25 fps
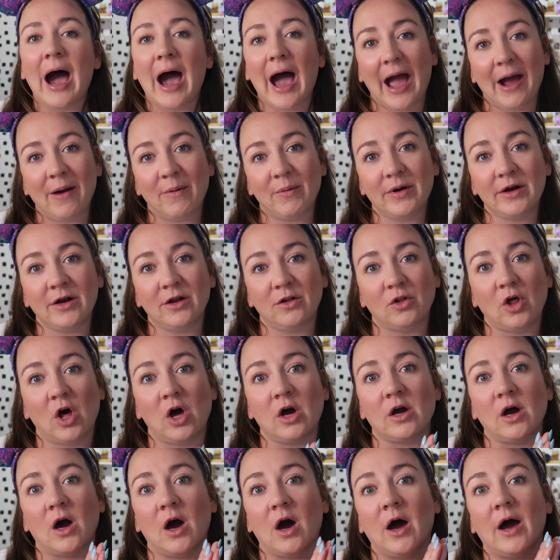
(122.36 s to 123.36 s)
I would
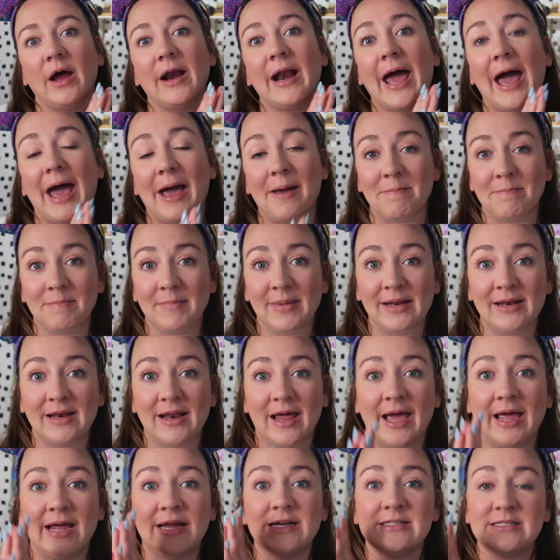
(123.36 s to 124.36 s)
log on at
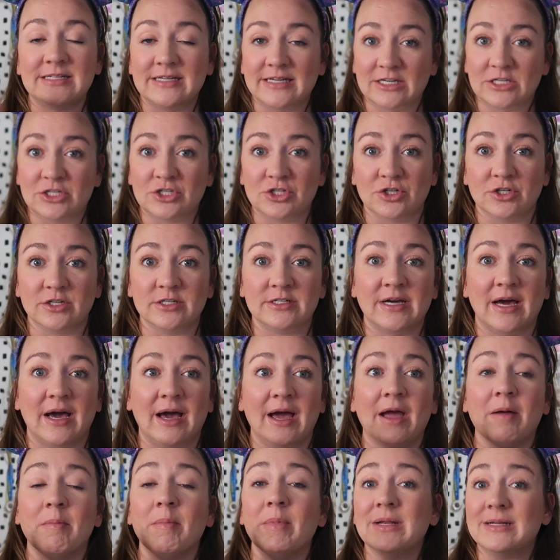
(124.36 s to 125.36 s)
midnight Eastern
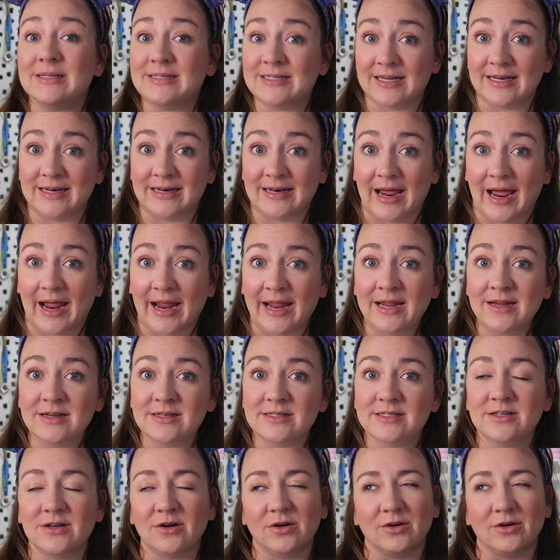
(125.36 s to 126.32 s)
time tonight,